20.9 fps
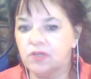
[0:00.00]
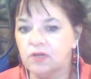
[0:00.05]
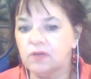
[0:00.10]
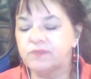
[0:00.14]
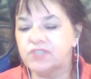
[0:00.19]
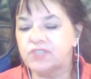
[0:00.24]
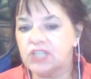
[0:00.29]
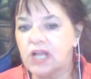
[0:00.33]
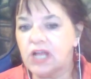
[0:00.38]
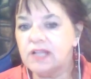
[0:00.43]

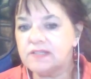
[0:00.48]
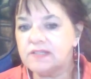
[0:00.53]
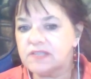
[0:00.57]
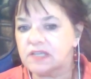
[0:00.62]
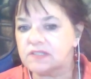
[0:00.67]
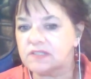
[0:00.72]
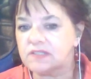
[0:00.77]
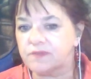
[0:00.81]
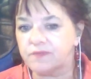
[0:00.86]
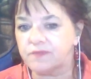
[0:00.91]
child
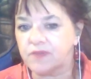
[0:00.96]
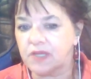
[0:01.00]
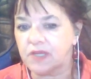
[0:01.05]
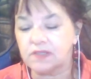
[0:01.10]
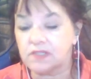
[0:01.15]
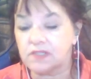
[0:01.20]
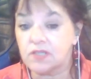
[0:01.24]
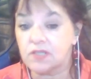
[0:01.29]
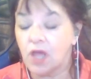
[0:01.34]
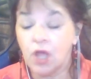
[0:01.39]
sex
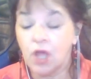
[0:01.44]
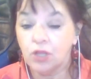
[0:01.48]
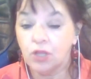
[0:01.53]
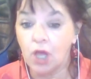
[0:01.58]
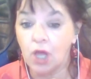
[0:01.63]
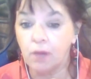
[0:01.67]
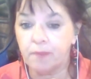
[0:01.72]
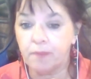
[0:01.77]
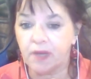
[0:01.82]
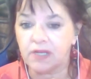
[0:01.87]
offenders.
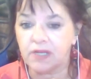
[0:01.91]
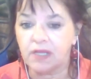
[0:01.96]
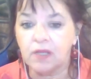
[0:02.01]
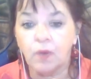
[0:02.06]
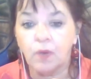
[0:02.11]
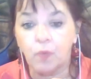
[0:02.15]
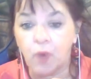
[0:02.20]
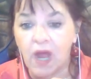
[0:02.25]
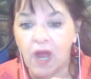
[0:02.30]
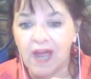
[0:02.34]
Nobody.
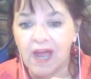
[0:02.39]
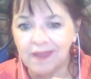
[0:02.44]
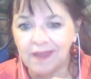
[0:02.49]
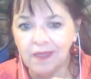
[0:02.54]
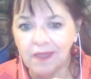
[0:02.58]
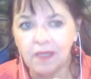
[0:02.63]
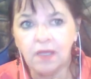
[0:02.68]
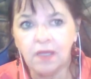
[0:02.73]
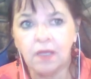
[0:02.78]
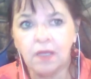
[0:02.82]

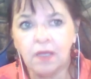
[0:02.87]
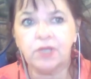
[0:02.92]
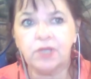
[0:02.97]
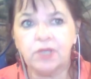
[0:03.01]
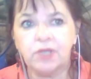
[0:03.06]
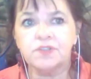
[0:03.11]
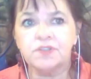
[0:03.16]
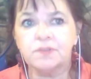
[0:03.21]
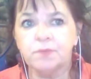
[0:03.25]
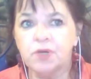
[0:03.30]
Why?
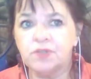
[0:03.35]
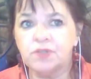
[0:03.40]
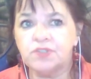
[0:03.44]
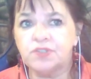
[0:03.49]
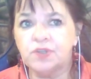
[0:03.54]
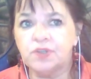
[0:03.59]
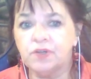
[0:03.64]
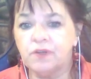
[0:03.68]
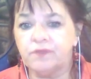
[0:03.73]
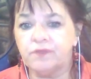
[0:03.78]
Because
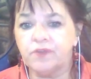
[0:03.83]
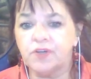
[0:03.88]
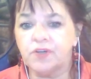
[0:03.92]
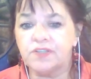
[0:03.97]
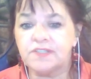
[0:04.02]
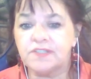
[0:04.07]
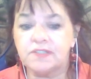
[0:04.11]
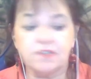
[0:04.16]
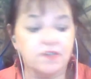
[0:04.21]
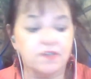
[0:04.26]
most
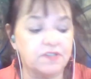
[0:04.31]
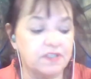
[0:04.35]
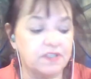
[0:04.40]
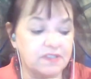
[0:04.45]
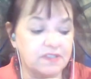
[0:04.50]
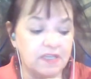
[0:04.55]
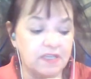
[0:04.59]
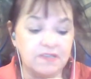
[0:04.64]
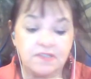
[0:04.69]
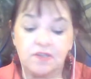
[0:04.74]

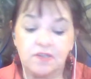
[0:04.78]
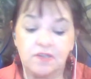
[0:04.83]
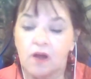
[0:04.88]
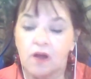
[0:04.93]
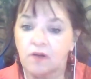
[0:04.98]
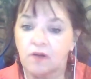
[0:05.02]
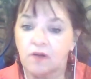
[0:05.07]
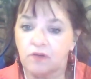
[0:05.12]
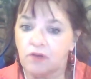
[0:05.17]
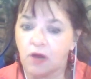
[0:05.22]
universities
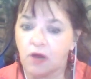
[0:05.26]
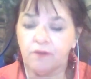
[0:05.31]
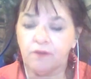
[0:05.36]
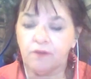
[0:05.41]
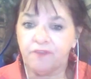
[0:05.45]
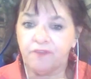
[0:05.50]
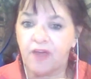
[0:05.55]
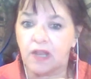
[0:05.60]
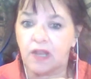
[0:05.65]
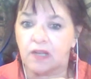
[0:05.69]
are
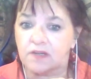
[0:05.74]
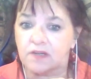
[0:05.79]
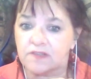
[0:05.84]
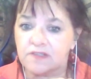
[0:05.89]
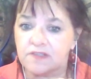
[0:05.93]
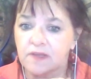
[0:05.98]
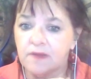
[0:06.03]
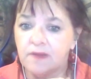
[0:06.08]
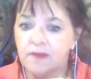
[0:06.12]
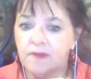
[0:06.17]

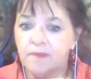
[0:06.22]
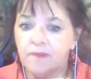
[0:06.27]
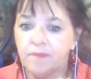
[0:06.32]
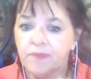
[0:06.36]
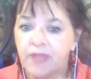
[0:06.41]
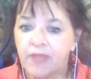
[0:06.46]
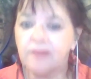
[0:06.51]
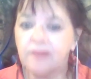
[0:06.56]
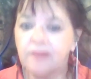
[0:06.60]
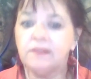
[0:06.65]
Rockefellers,
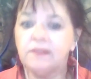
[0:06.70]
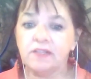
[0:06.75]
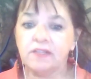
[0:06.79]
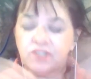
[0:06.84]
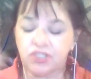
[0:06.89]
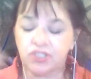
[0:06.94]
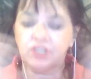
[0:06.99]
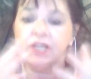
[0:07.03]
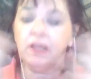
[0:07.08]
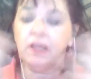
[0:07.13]
and
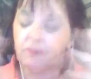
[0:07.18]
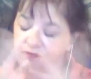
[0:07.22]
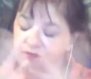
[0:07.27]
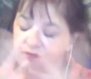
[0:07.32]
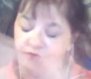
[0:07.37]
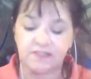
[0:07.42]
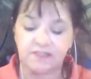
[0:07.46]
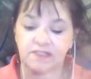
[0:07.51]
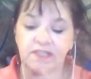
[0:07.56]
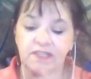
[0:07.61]
that
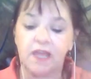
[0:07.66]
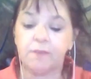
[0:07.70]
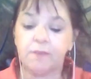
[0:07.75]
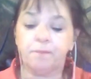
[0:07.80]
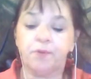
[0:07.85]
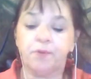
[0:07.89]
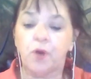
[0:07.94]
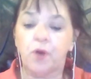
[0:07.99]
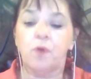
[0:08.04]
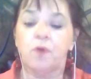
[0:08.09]
fits their
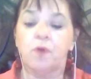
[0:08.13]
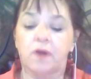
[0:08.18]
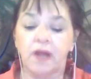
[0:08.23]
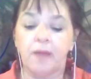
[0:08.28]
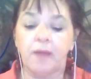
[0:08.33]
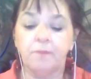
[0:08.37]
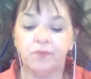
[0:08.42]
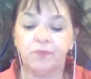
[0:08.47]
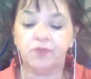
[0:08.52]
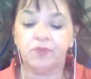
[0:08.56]

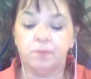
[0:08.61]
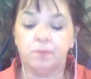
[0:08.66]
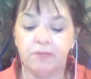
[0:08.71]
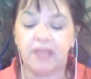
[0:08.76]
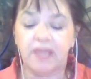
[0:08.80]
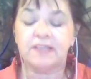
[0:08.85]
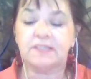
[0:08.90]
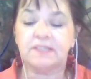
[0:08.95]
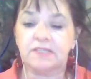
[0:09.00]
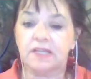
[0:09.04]
program to
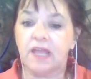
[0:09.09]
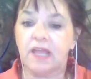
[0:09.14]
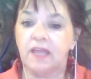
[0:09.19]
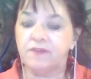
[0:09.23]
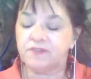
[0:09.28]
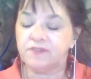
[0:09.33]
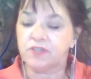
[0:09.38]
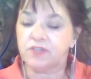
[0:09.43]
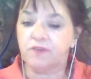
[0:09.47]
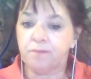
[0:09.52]
make
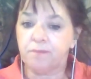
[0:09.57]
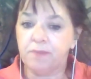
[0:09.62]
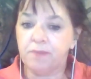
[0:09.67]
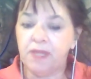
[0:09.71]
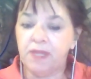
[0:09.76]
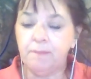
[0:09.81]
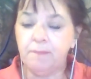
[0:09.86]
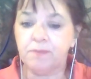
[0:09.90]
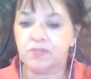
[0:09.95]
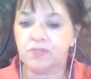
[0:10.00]
slaves of
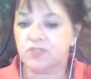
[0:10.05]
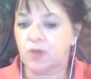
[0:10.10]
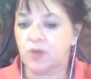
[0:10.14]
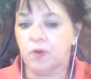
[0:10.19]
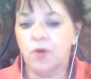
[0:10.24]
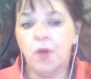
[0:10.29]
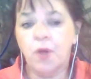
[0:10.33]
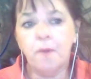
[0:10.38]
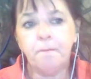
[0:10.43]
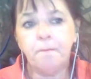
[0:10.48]
people.
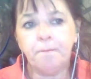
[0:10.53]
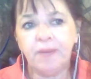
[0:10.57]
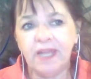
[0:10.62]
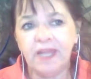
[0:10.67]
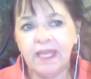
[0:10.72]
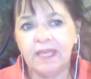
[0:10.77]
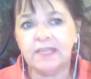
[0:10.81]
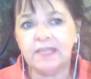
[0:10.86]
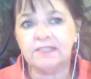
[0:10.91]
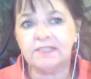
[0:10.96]
So
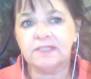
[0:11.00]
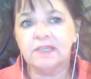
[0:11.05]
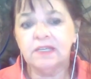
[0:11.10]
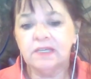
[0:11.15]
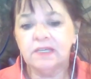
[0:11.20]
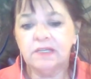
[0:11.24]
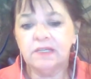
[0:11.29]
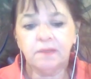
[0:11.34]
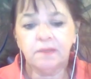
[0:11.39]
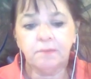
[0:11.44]
please,
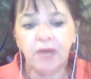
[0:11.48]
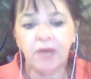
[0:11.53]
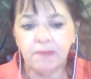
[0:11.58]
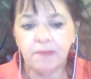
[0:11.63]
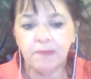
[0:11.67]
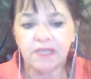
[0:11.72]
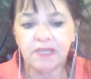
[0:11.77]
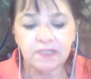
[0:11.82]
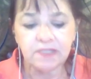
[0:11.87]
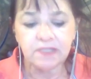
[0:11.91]
my
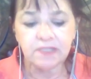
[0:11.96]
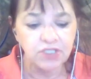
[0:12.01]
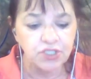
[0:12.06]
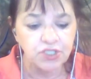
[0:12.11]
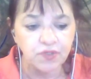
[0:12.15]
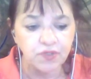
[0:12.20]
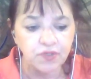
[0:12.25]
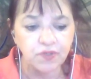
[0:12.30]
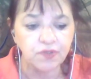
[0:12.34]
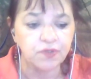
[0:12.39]

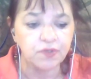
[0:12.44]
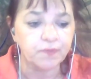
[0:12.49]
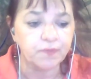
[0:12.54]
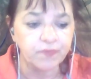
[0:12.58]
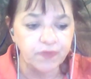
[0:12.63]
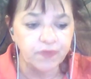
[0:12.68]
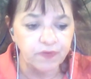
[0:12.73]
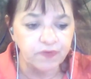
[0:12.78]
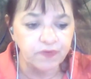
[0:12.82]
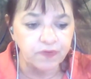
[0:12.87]
message to
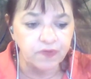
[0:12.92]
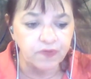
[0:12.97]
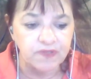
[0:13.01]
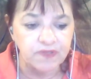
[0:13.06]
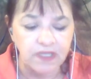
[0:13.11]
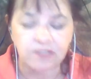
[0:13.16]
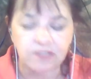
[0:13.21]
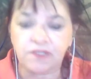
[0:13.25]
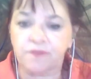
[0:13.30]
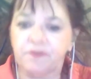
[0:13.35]

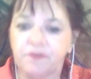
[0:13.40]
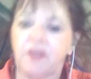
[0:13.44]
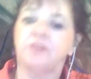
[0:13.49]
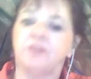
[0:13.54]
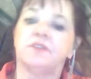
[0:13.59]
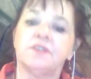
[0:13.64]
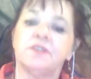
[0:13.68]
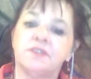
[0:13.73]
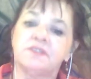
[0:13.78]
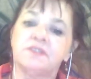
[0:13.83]
sex
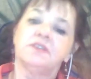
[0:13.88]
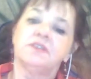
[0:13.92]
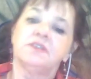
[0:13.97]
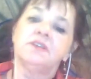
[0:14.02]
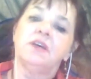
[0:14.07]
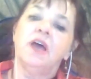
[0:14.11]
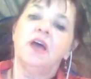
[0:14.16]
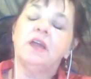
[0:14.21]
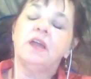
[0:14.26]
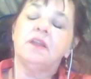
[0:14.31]
offenders
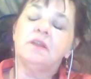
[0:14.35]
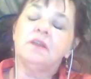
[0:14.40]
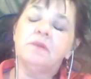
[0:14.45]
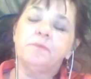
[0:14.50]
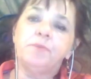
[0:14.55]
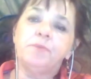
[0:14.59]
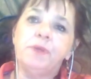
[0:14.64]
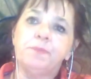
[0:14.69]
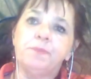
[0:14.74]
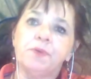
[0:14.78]
and
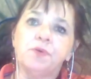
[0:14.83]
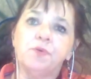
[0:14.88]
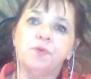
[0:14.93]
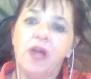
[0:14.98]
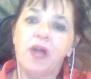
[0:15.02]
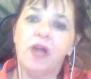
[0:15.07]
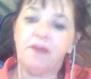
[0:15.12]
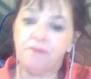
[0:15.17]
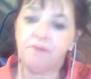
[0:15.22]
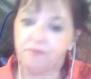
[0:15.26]
people who
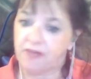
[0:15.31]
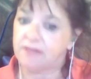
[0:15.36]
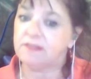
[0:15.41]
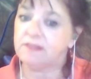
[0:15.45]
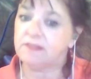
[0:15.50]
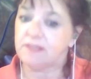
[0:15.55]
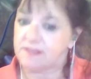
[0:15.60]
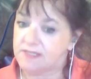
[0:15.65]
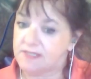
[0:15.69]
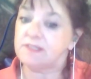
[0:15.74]
have
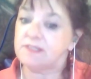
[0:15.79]
fantasies